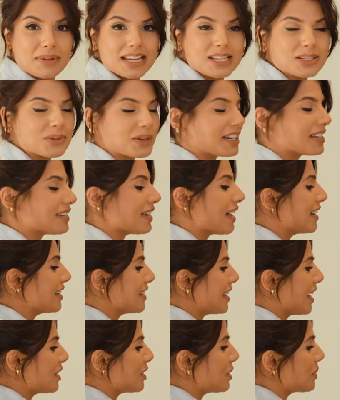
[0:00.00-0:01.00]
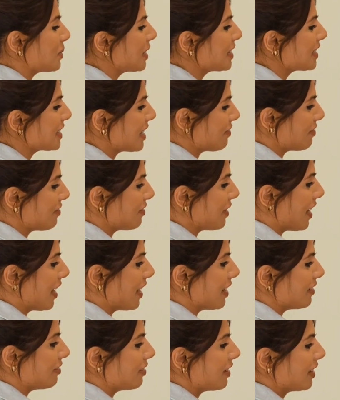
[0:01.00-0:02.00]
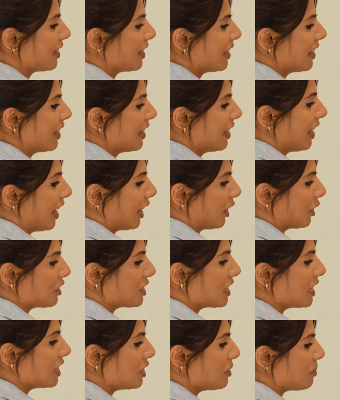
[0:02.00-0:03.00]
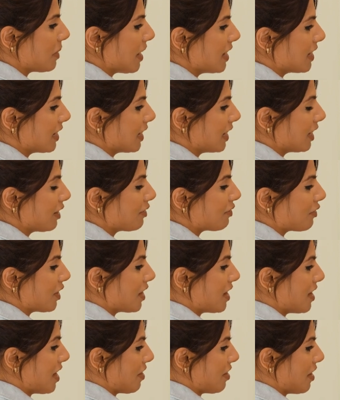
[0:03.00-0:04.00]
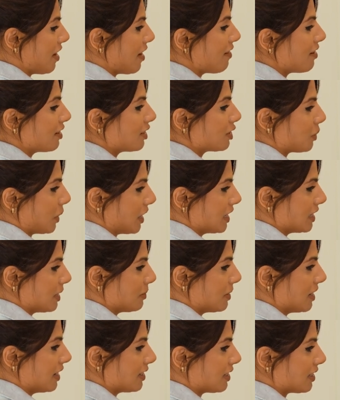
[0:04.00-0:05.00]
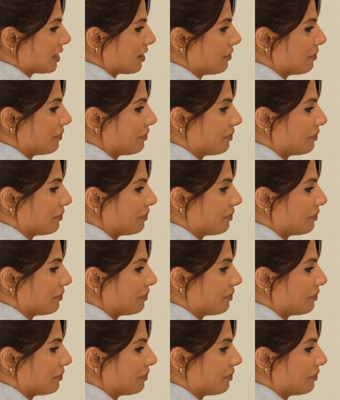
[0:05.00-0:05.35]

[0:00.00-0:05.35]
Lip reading: minutes, we're going to turn it down to 175 and continue baking for another 20 minutes.